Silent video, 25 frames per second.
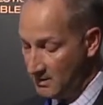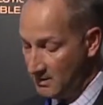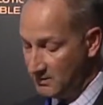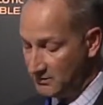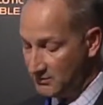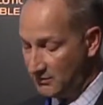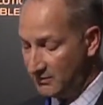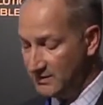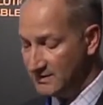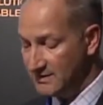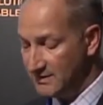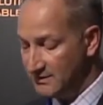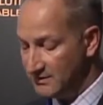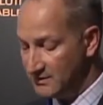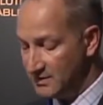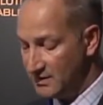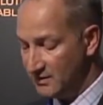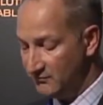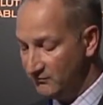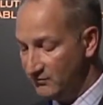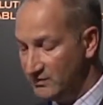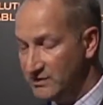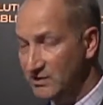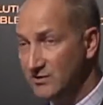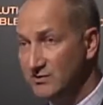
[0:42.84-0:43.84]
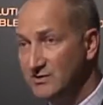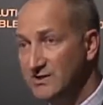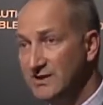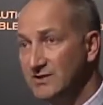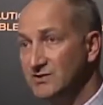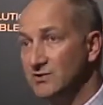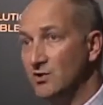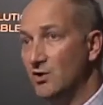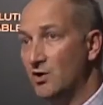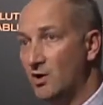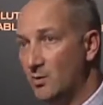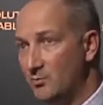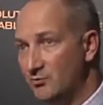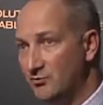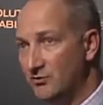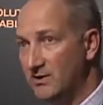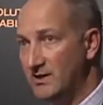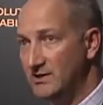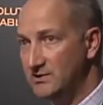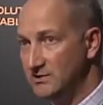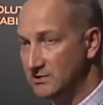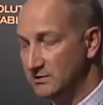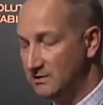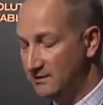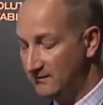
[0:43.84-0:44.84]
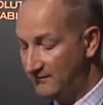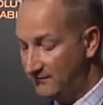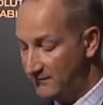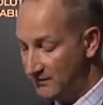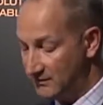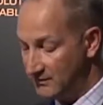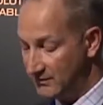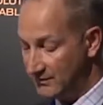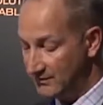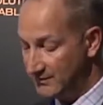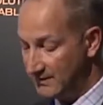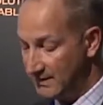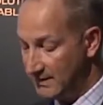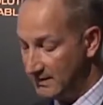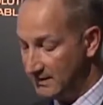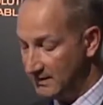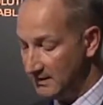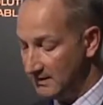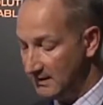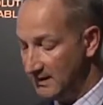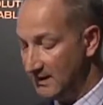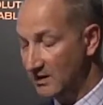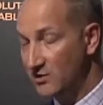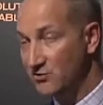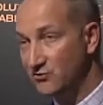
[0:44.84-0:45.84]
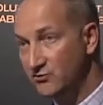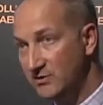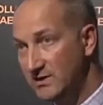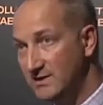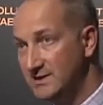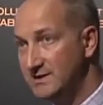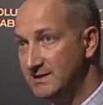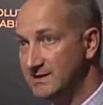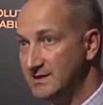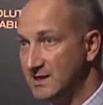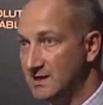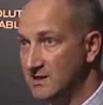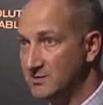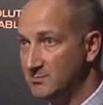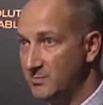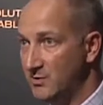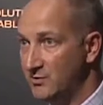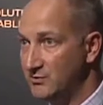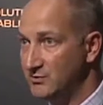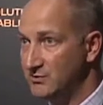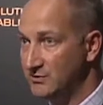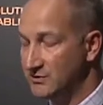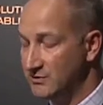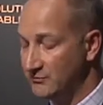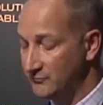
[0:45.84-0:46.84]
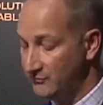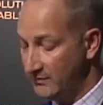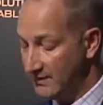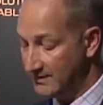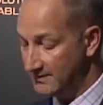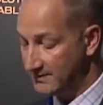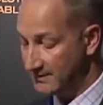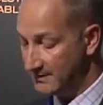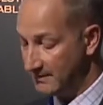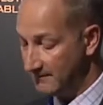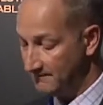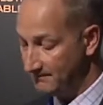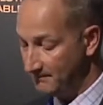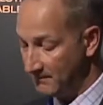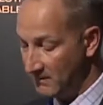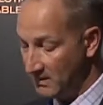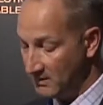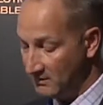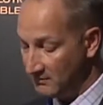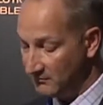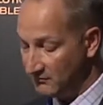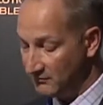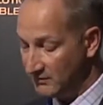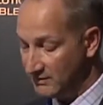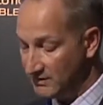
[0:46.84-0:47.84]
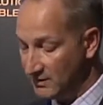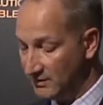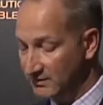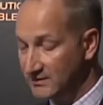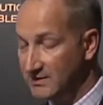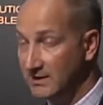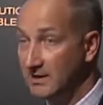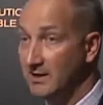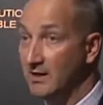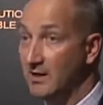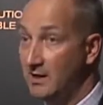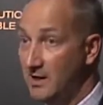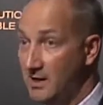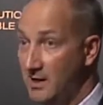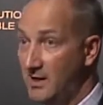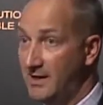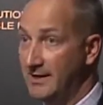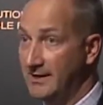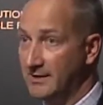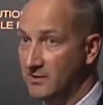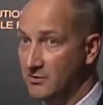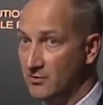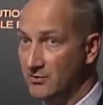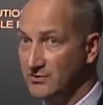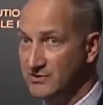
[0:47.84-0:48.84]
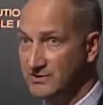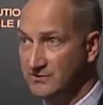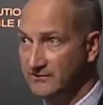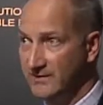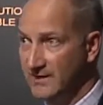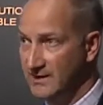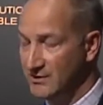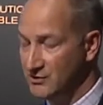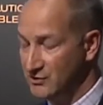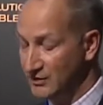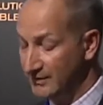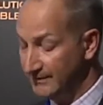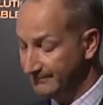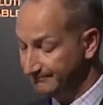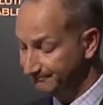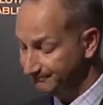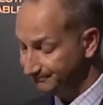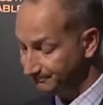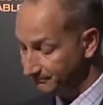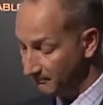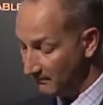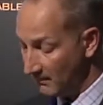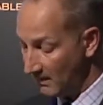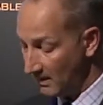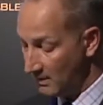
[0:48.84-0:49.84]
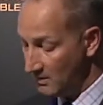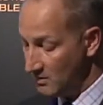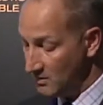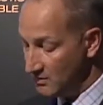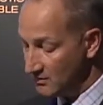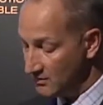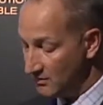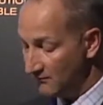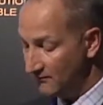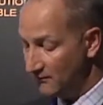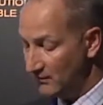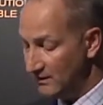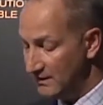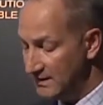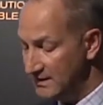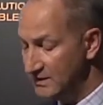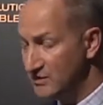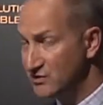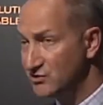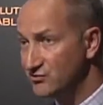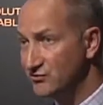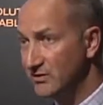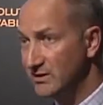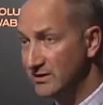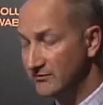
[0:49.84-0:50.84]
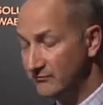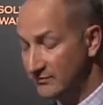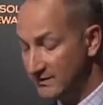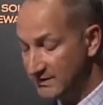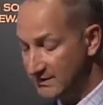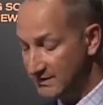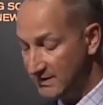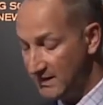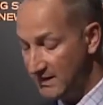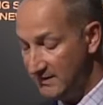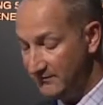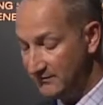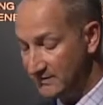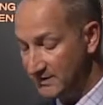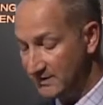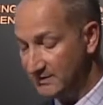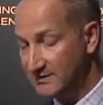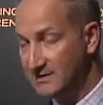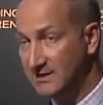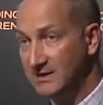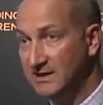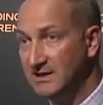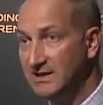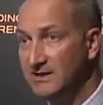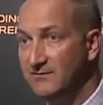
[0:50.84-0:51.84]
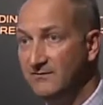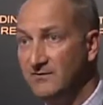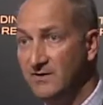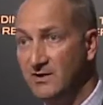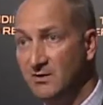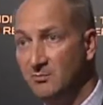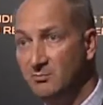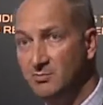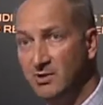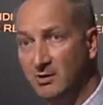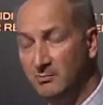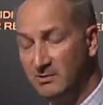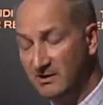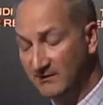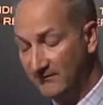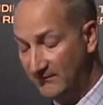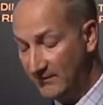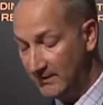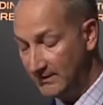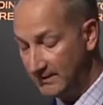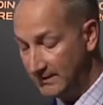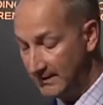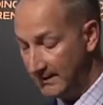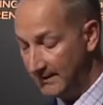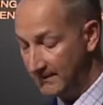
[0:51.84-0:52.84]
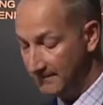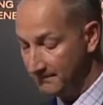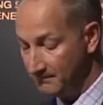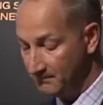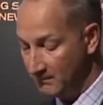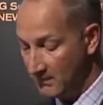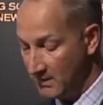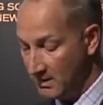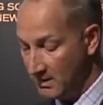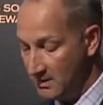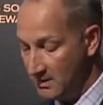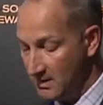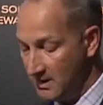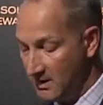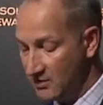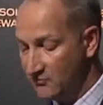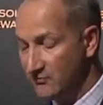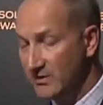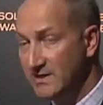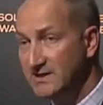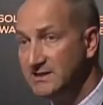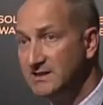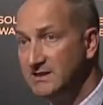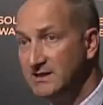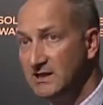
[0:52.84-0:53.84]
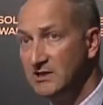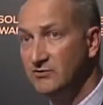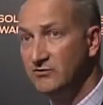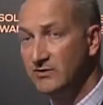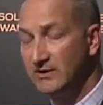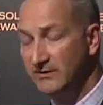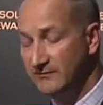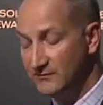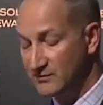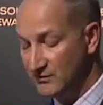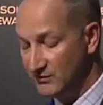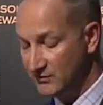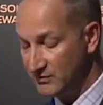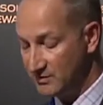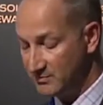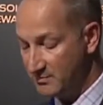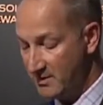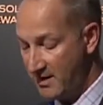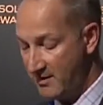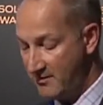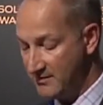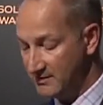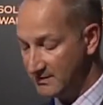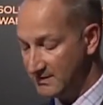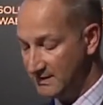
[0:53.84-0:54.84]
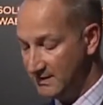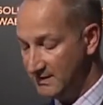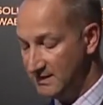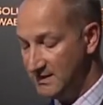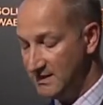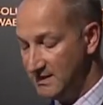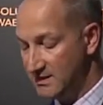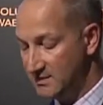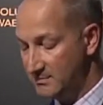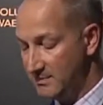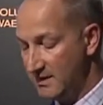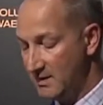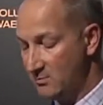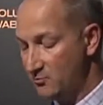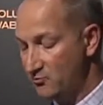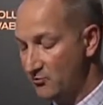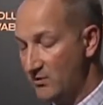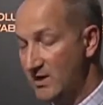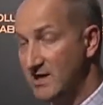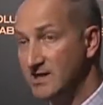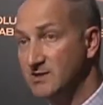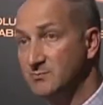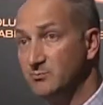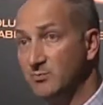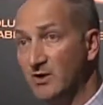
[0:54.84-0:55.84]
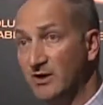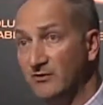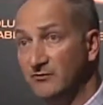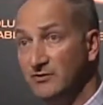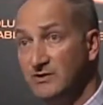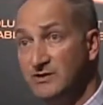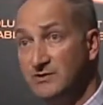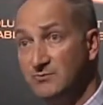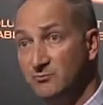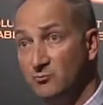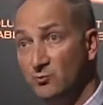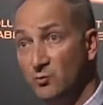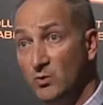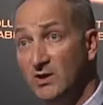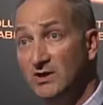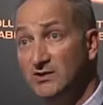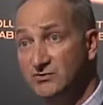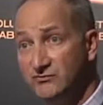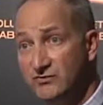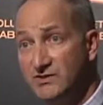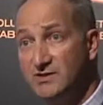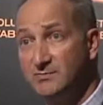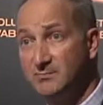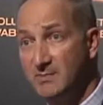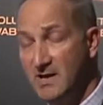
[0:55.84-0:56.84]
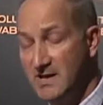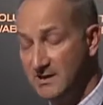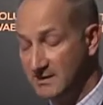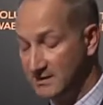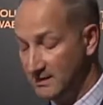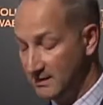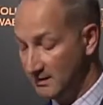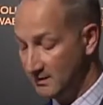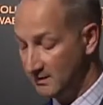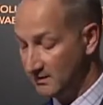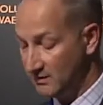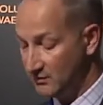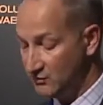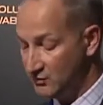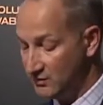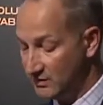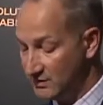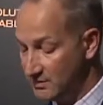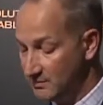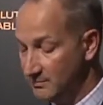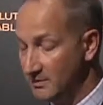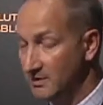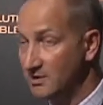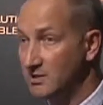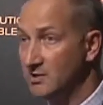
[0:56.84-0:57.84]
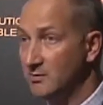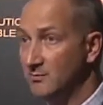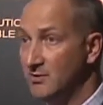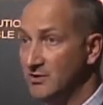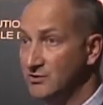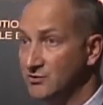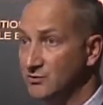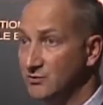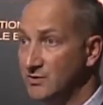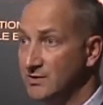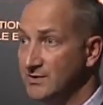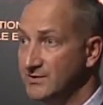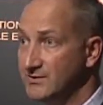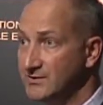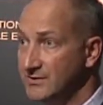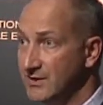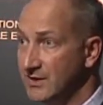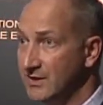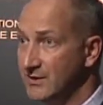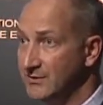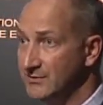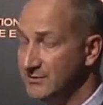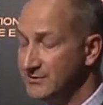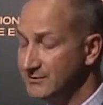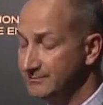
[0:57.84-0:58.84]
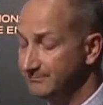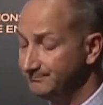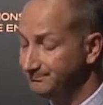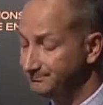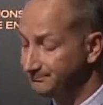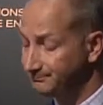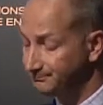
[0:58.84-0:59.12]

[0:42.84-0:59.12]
So this in turn reduces operational efficiency and increases exposure to risk, resulting in a higher cost of energy. So for an industry that receives significant public funding, a greater degree of transparency needs to be embraced by whilst respecting legitimate commercial concerns.